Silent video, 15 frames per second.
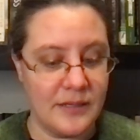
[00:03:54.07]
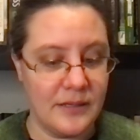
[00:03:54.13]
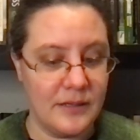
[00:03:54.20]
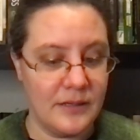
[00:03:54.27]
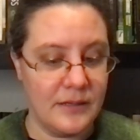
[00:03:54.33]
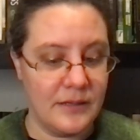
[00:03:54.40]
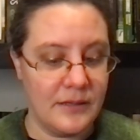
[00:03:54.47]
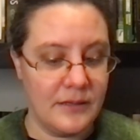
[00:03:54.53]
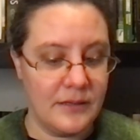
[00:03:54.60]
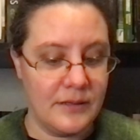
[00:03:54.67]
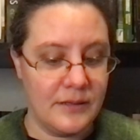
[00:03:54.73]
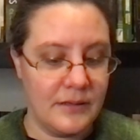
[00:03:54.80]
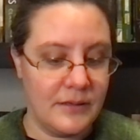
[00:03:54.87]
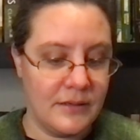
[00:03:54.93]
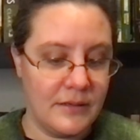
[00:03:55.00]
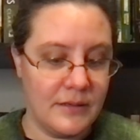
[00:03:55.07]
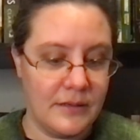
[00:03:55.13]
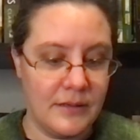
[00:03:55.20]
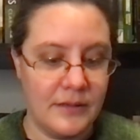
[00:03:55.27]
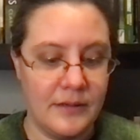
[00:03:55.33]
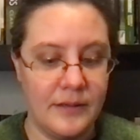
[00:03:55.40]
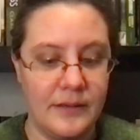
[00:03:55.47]

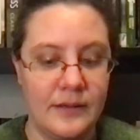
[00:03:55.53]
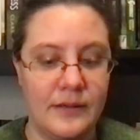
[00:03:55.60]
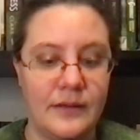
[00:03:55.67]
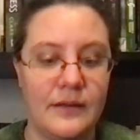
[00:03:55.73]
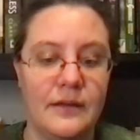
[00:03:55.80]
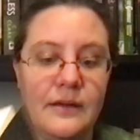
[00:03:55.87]
[no speech]